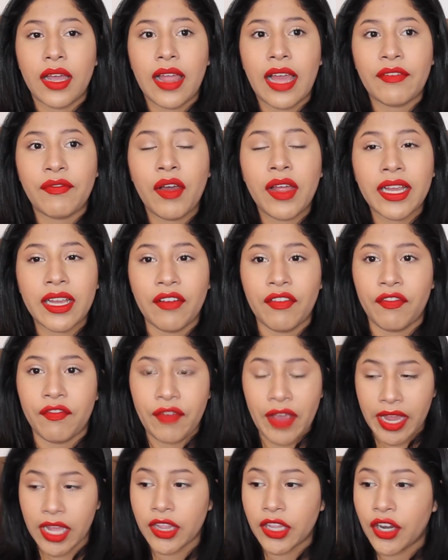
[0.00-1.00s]
I felt like a
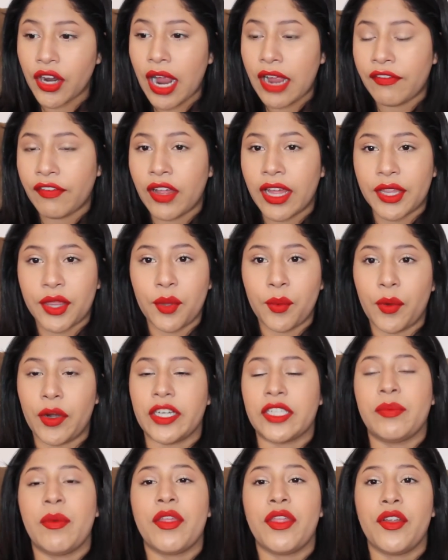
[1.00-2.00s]
failure. I felt like the
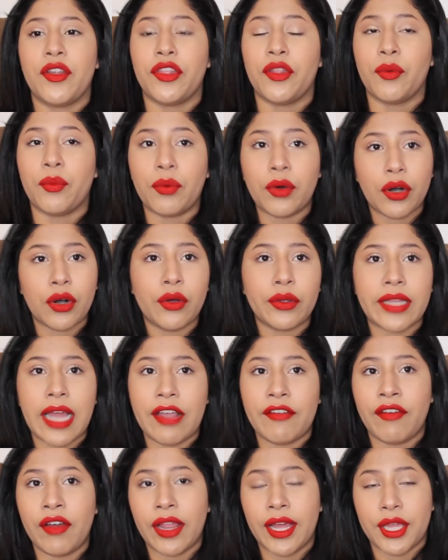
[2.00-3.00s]
worst mother in the world.
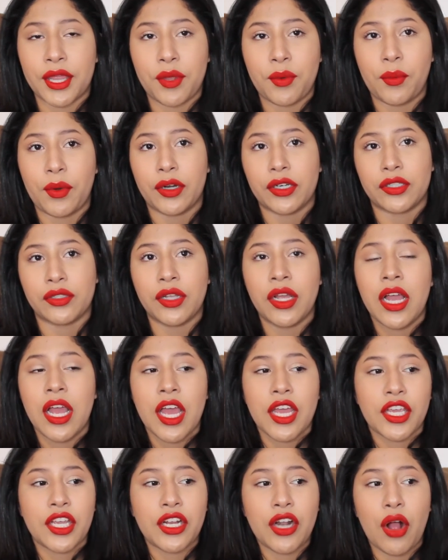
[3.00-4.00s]
I felt like the worst,
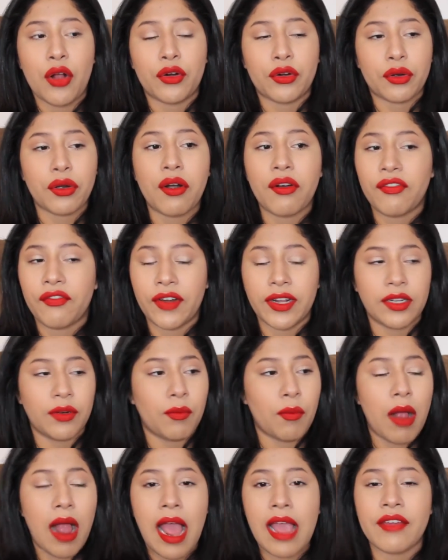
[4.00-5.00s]
you know,
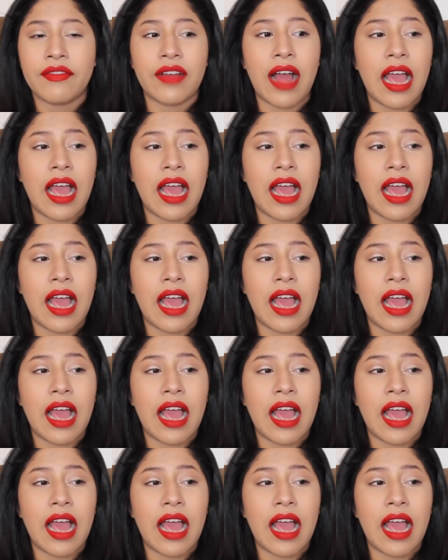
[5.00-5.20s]
girlfriend, wife.